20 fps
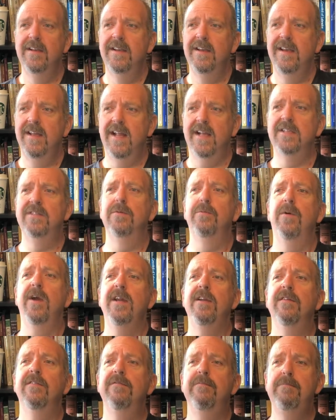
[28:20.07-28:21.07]
It has the
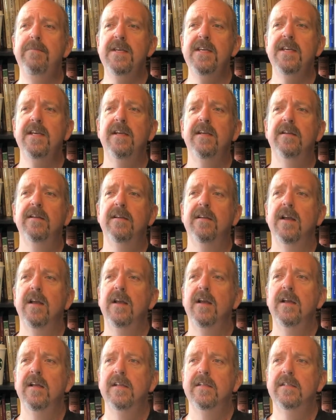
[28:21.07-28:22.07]
weight of being
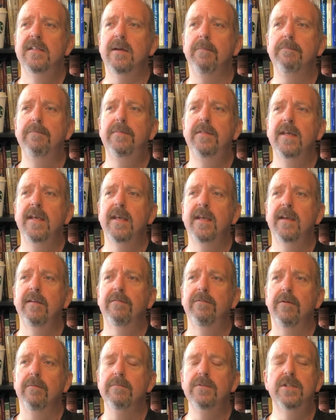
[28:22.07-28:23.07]
something
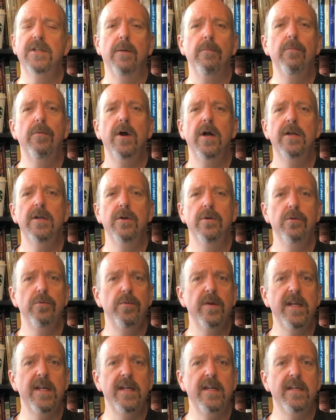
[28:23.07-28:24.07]
from someone who
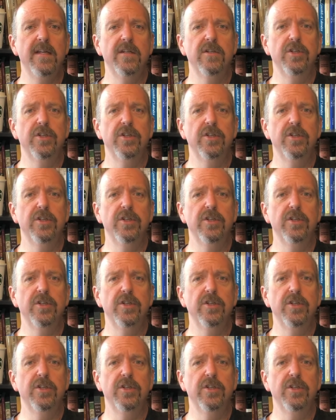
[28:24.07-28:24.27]
we